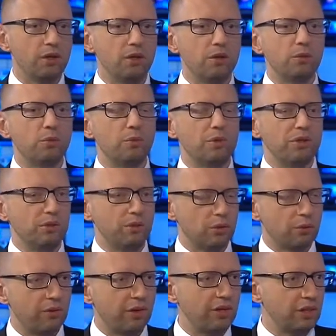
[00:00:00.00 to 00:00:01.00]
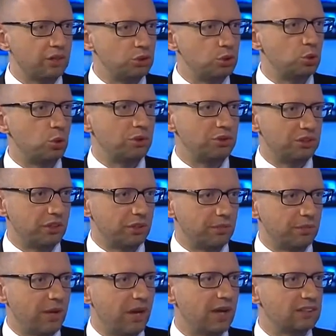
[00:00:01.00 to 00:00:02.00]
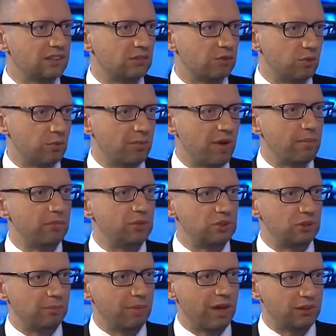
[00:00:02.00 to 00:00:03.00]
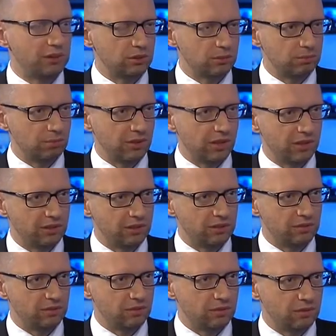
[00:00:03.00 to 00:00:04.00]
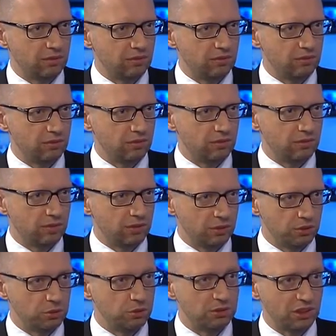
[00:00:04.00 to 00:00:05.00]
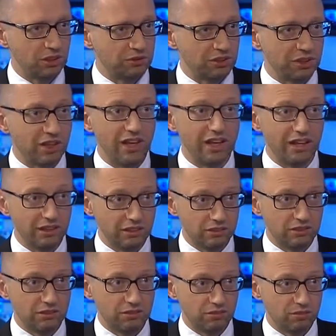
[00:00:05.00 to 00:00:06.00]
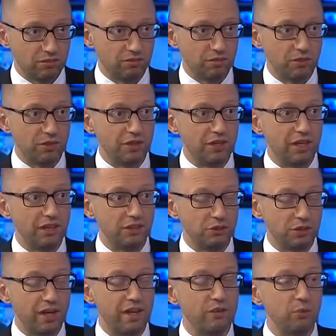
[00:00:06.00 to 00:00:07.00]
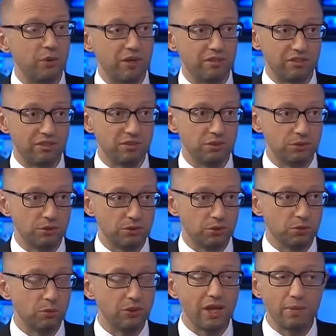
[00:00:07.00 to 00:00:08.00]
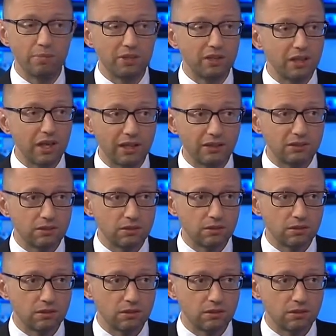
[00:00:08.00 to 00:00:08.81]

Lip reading: You know, when Ukraine and Georgia asked for membership action plan in 2008 for NATO and we are refused, what happened next?